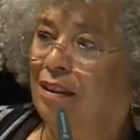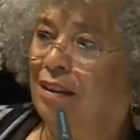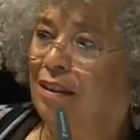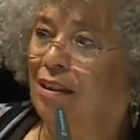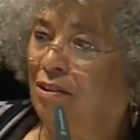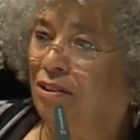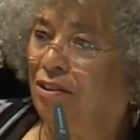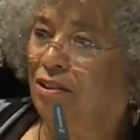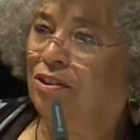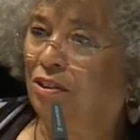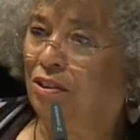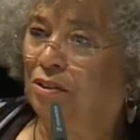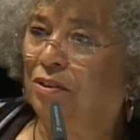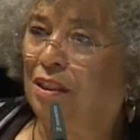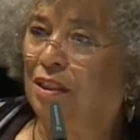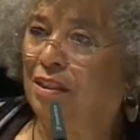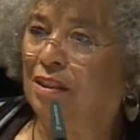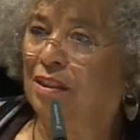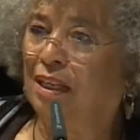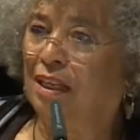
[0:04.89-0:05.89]
also
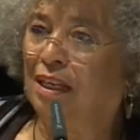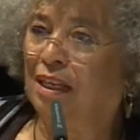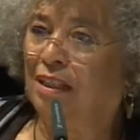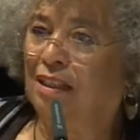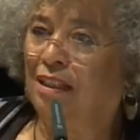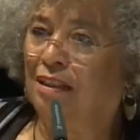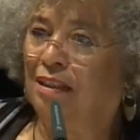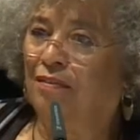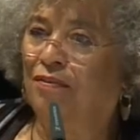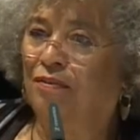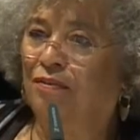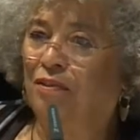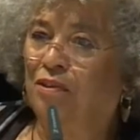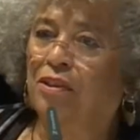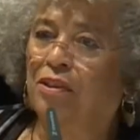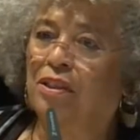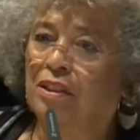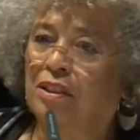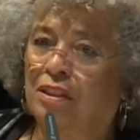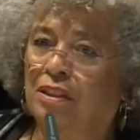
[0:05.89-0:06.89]
is that in
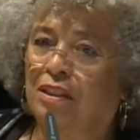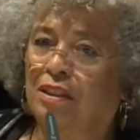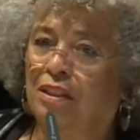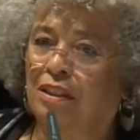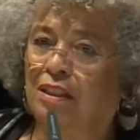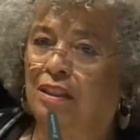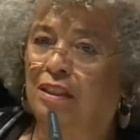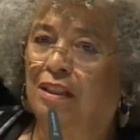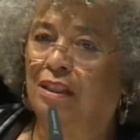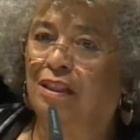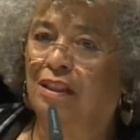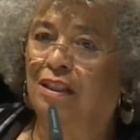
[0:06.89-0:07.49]
Ferguson,